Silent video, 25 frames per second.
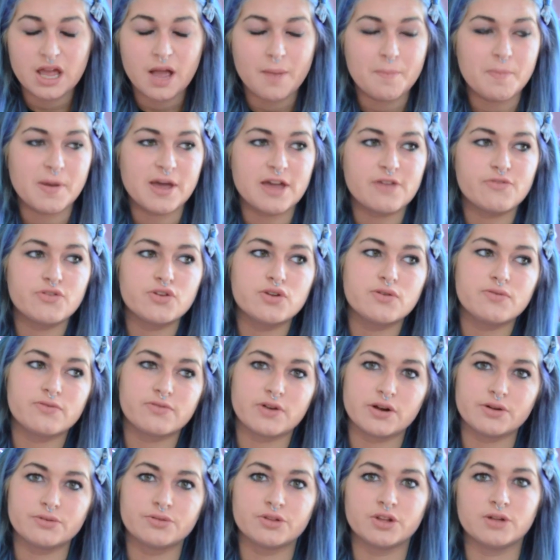But if you
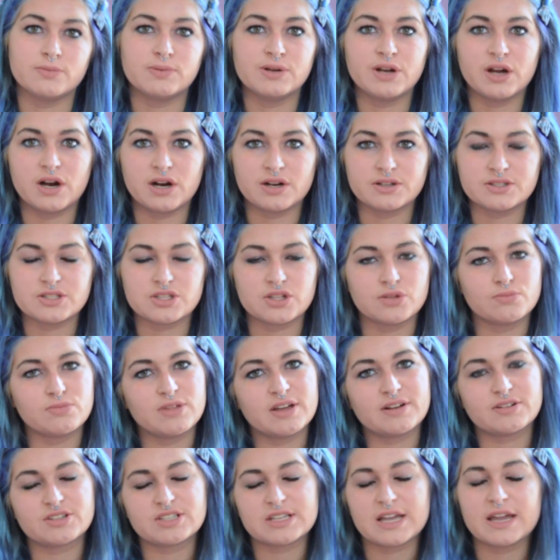phone them and ask them,
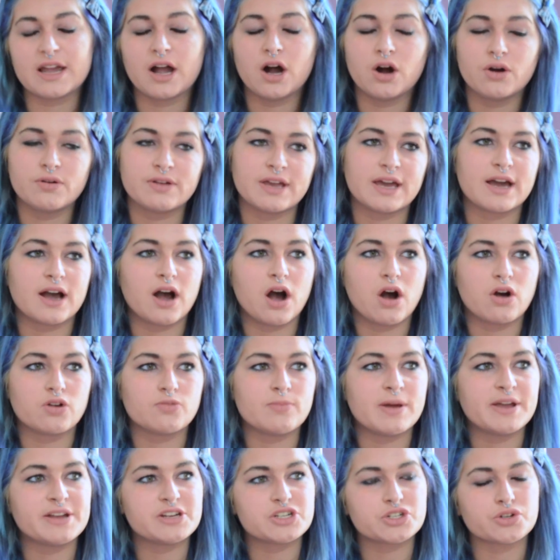they'll say, oh yeah, I'll
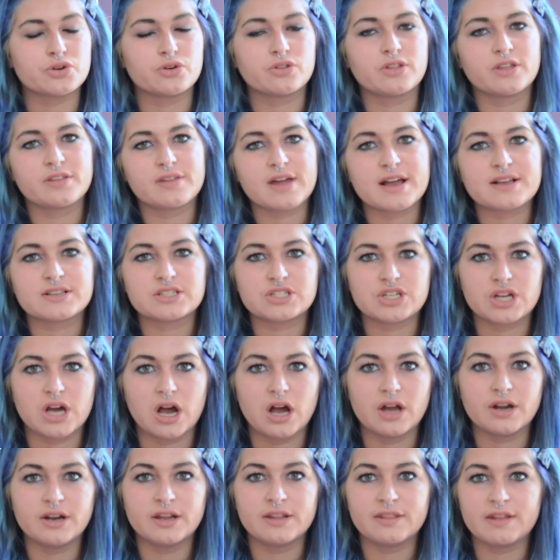make sure that that's
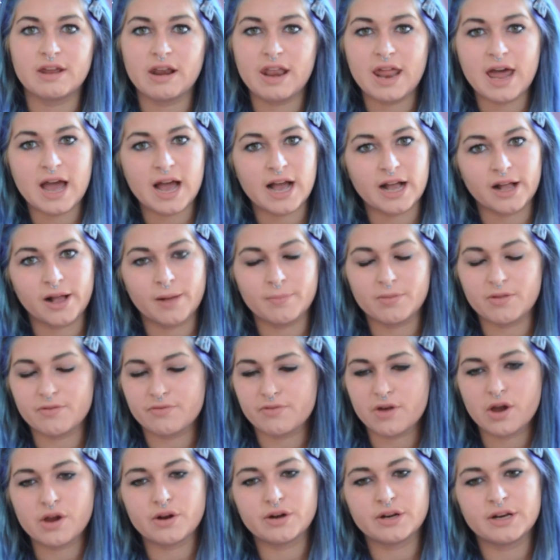done, and then they hang up the
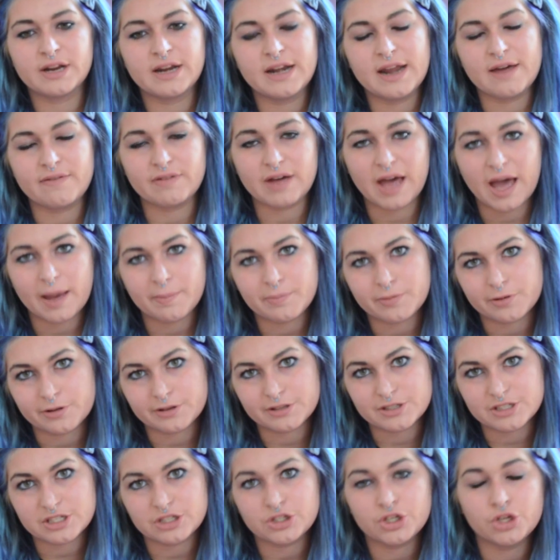phone and it never
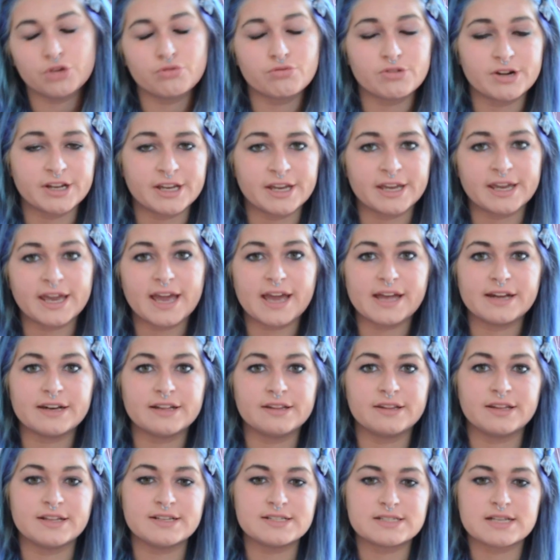happens, and you ring again
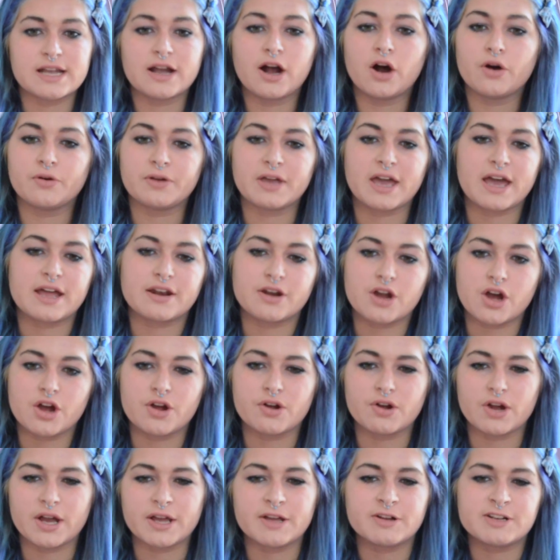and they say, oh yeah, no,
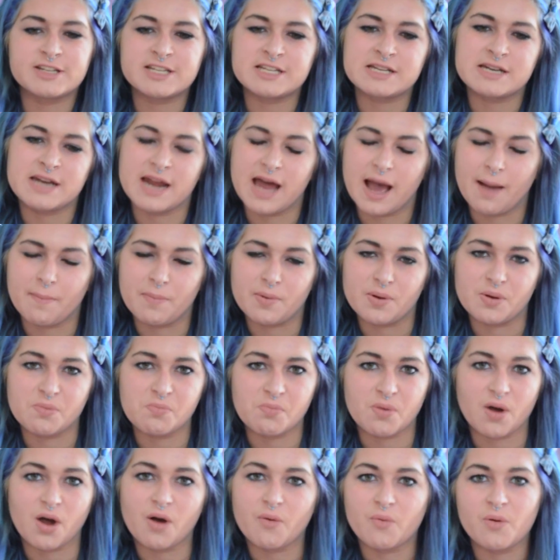it didn't happen,
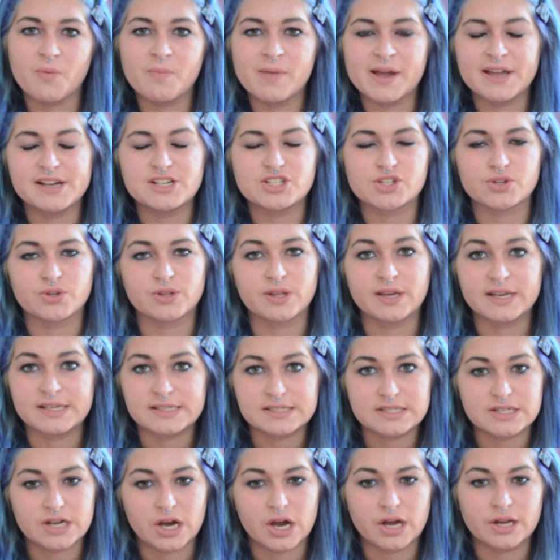but we'll make sure that
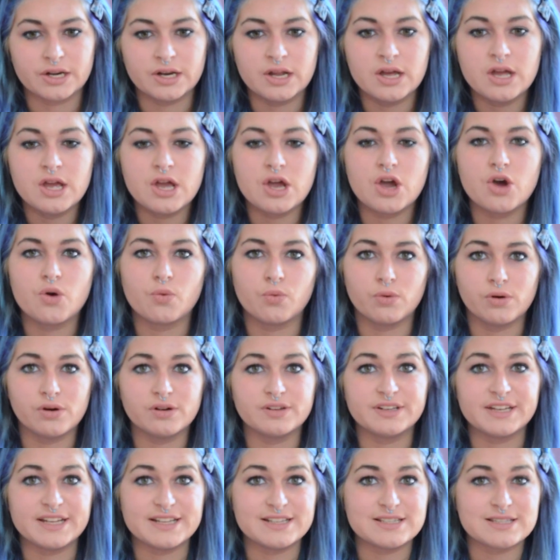it's done.
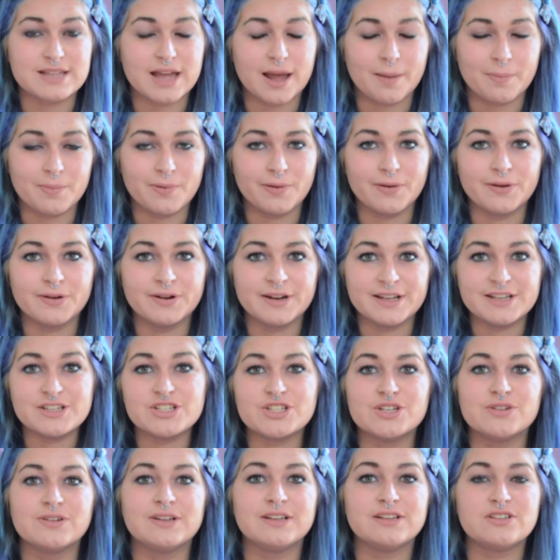What needs to happen is
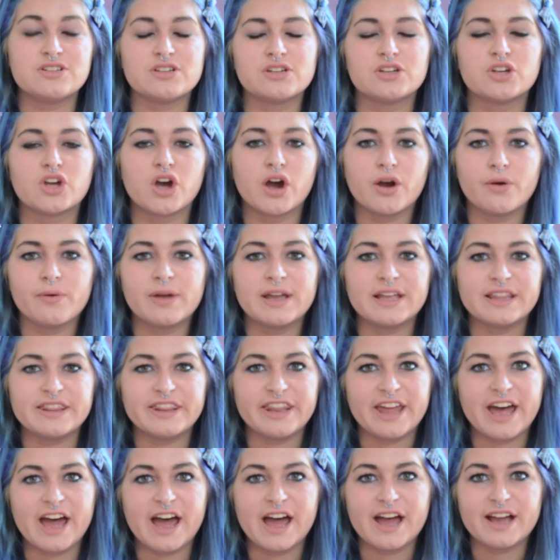you need to go in
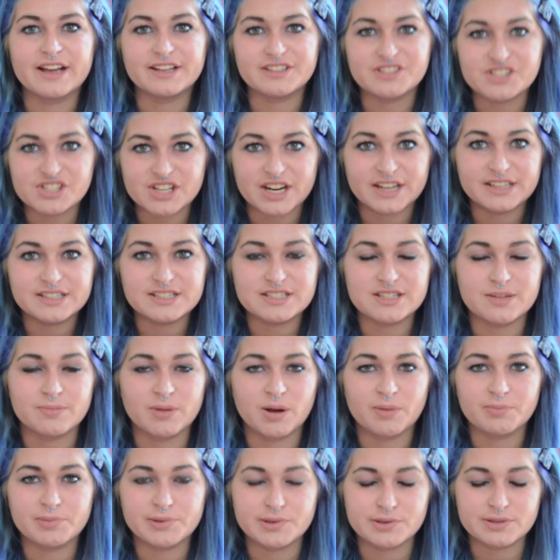there and chase them
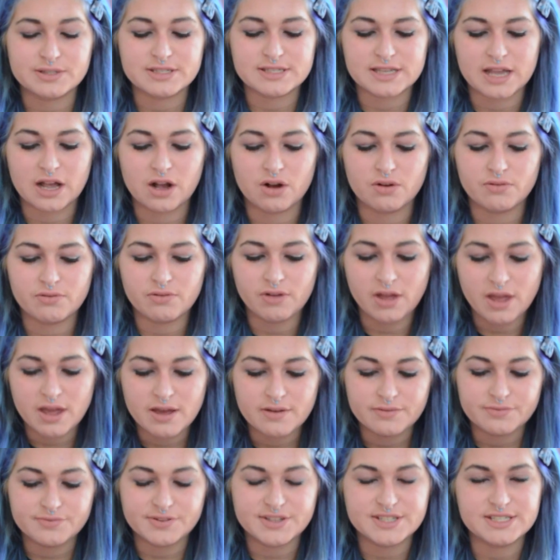up yourself,
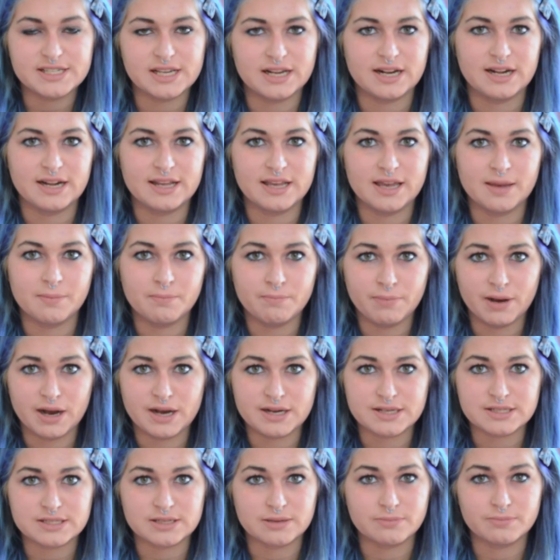physically in
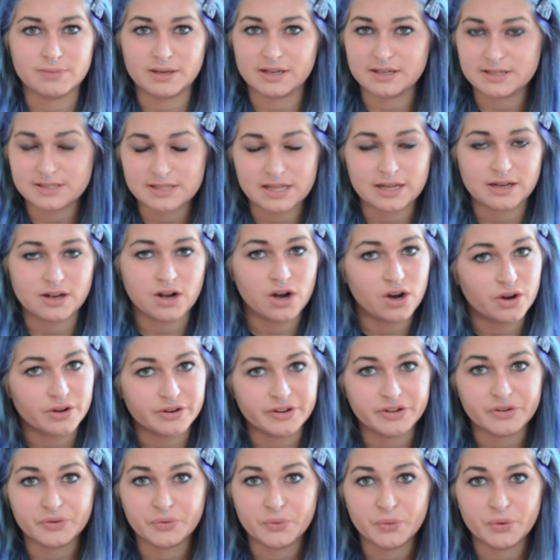person, because they can't
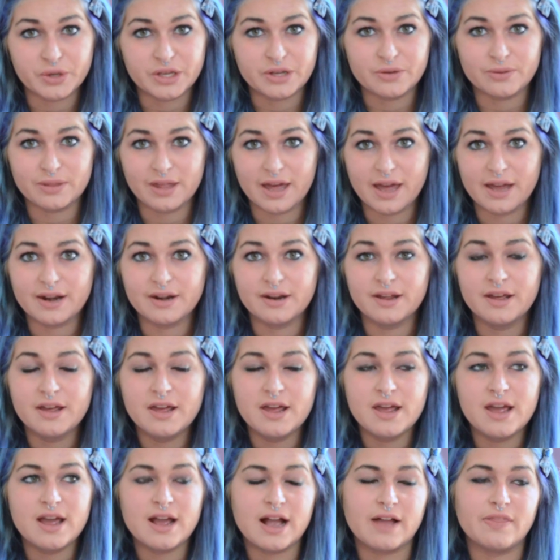ignore you then.
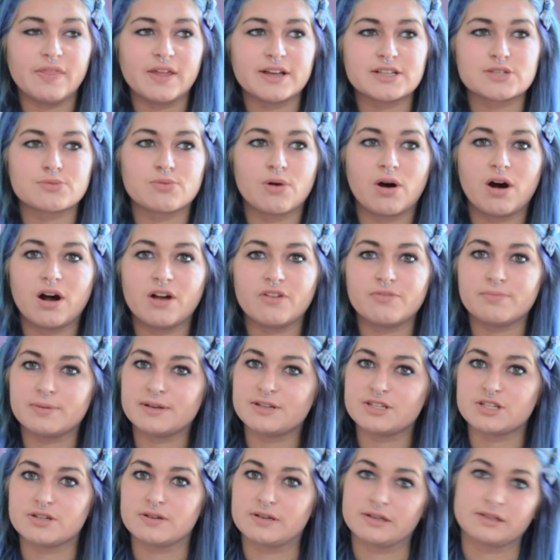And that's what I've
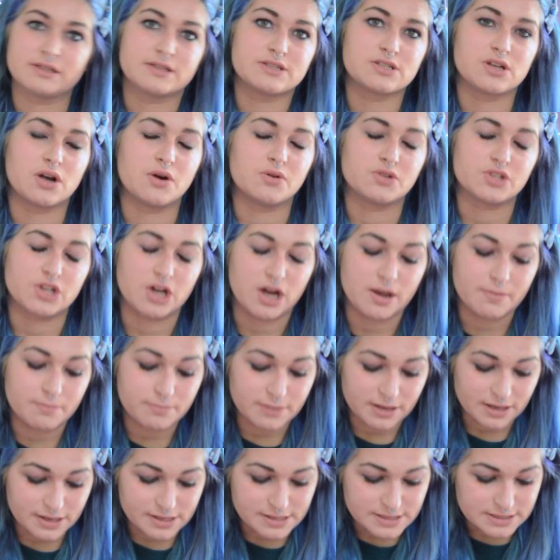been doing this whole time,
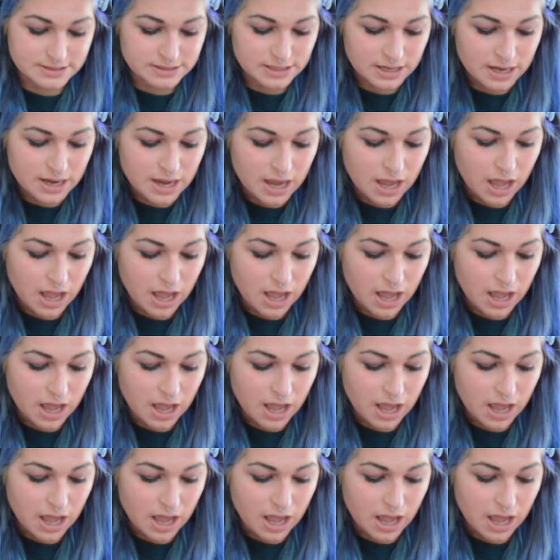because